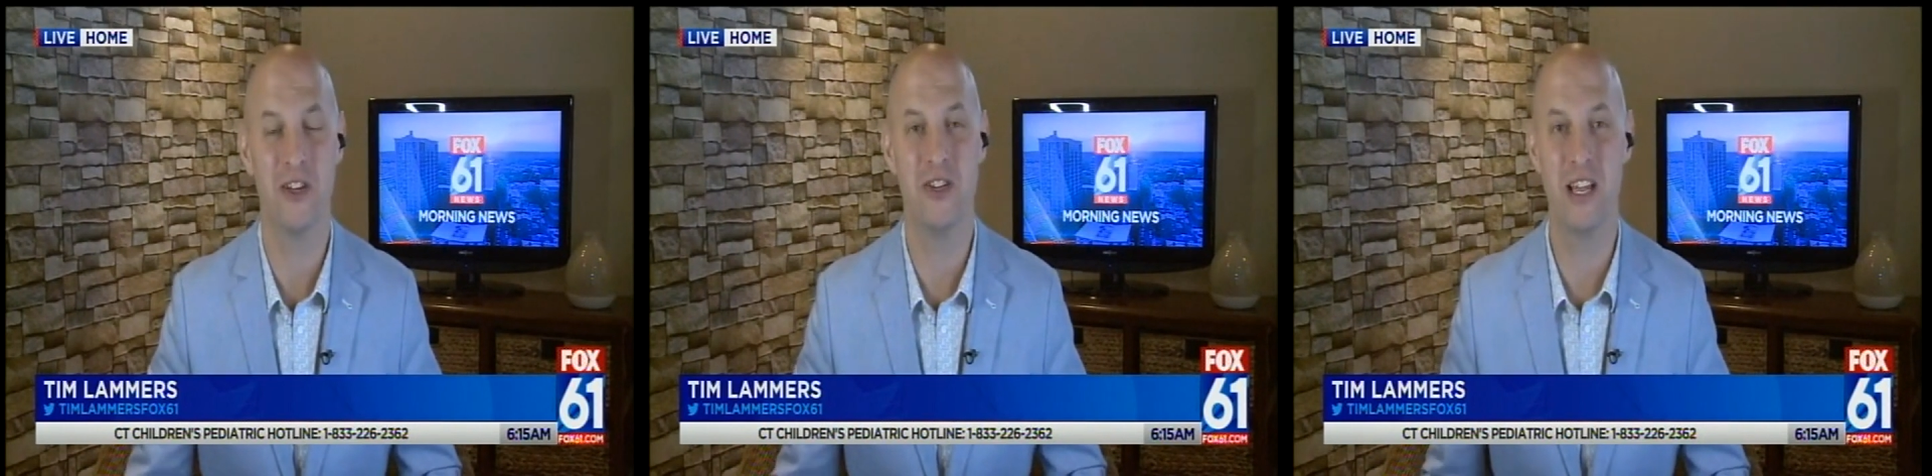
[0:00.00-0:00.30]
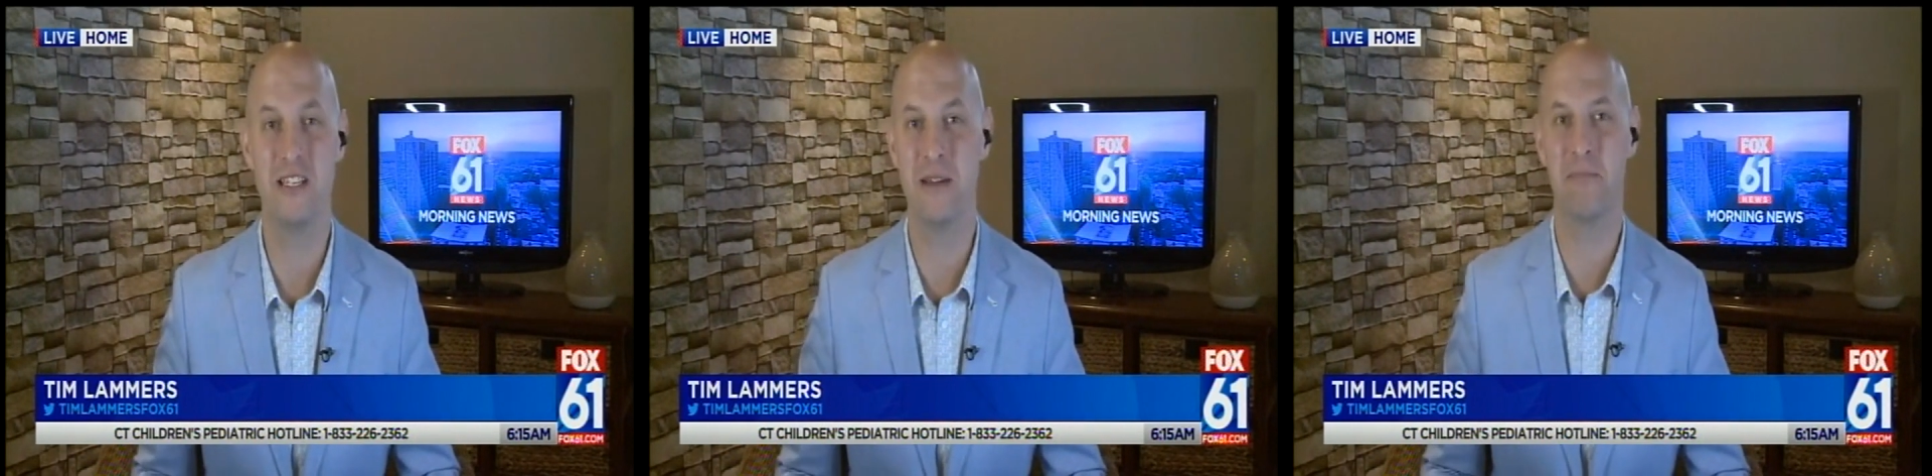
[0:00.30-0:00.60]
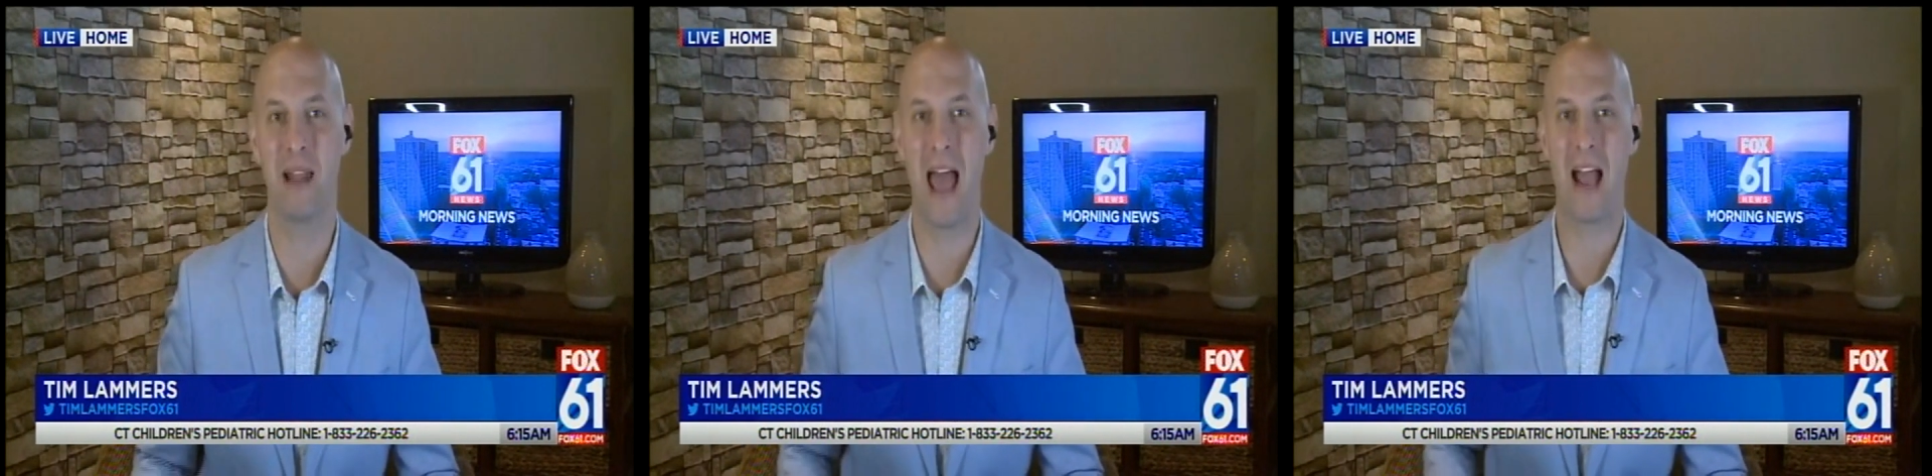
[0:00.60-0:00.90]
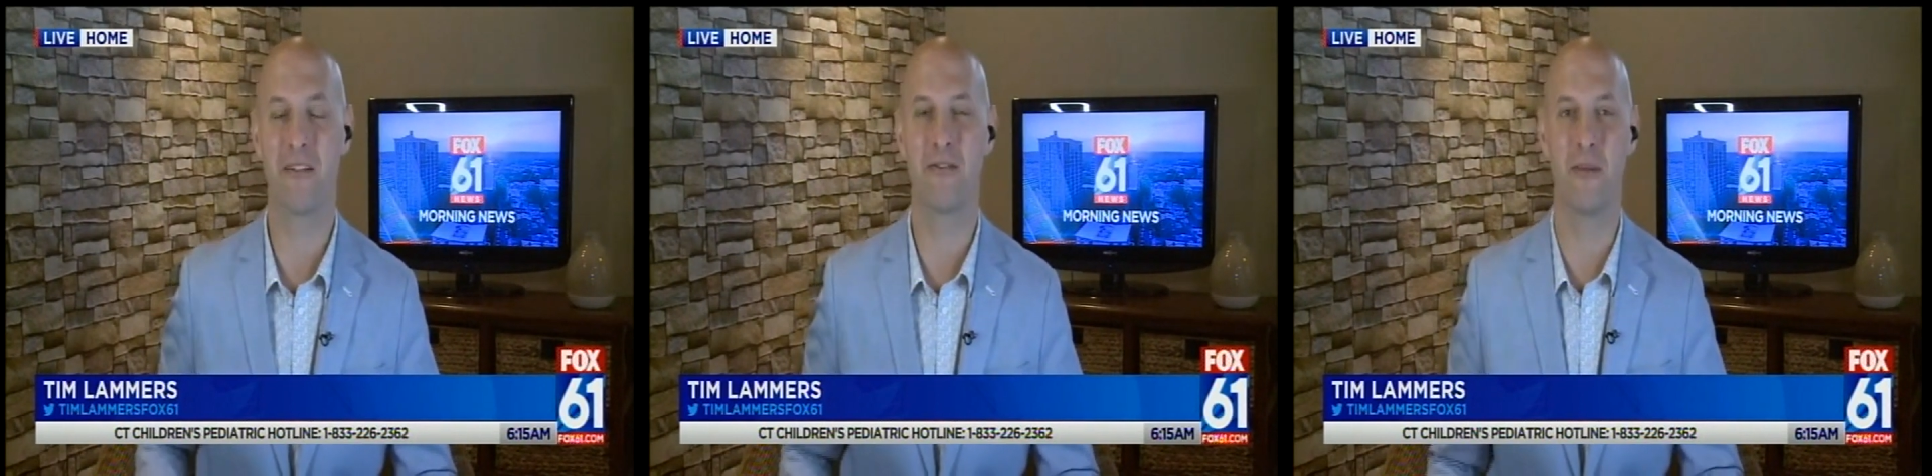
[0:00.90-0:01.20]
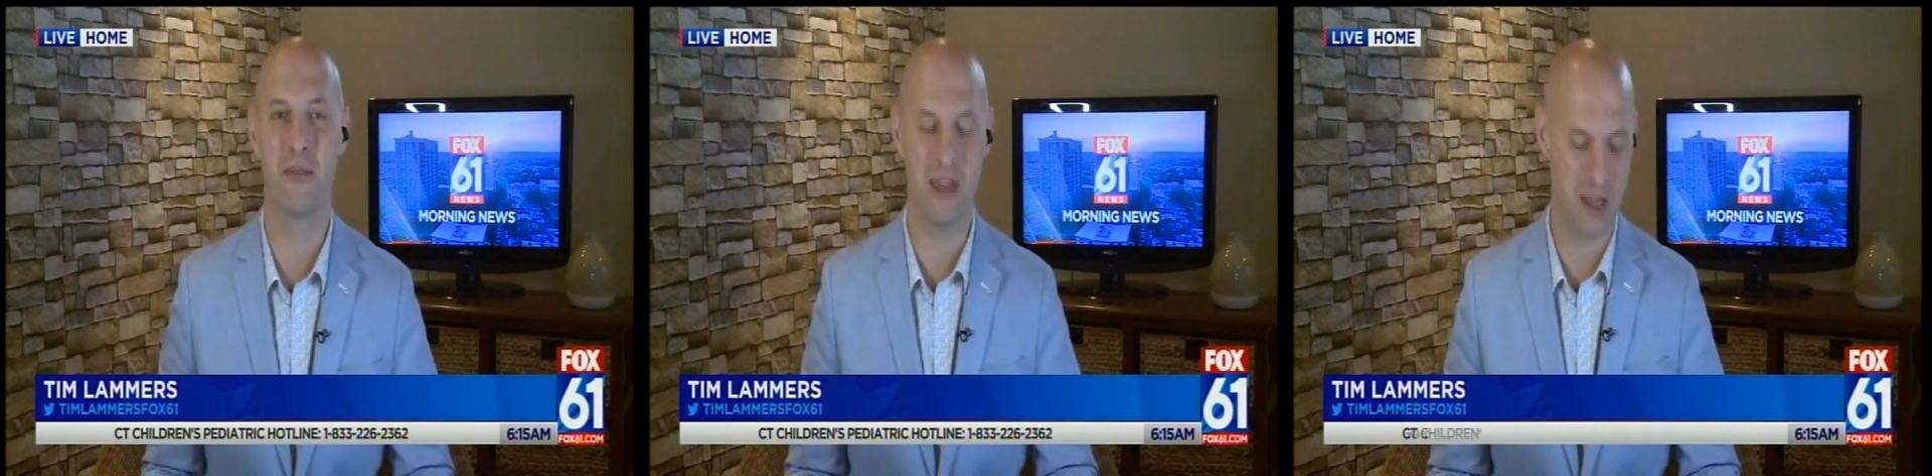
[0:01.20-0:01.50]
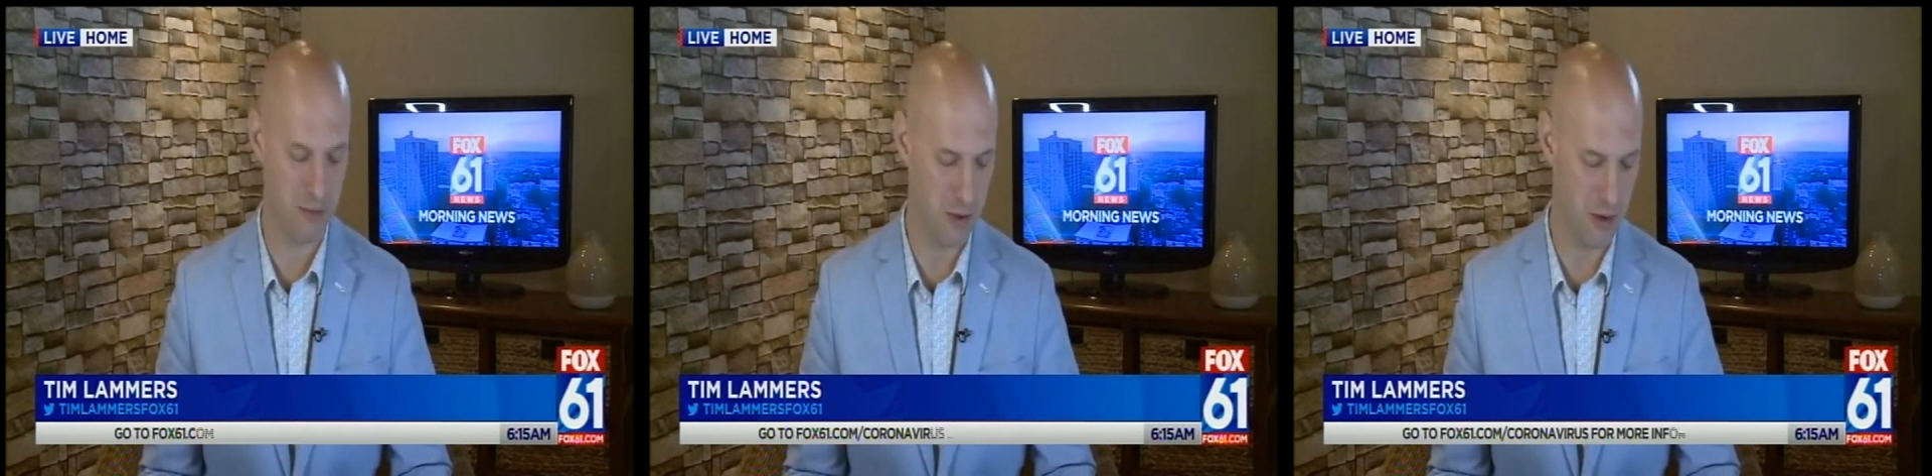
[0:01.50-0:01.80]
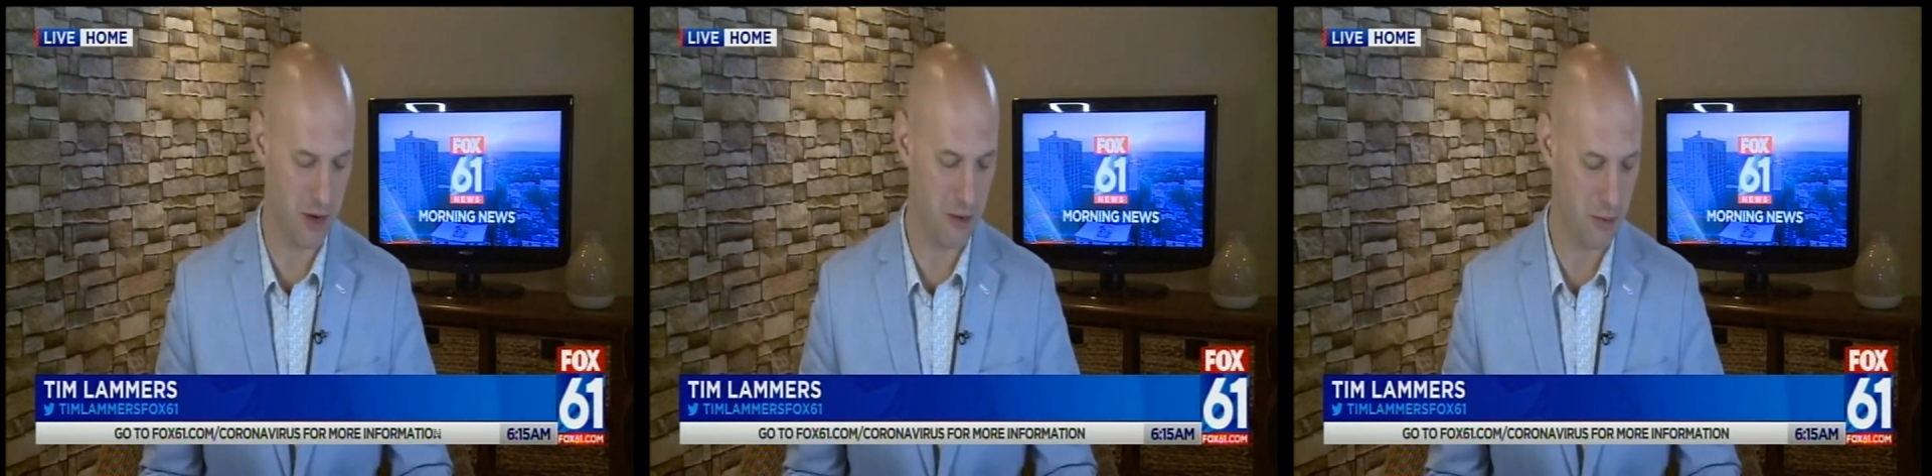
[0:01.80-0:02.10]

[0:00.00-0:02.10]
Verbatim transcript: Jason Black from the Community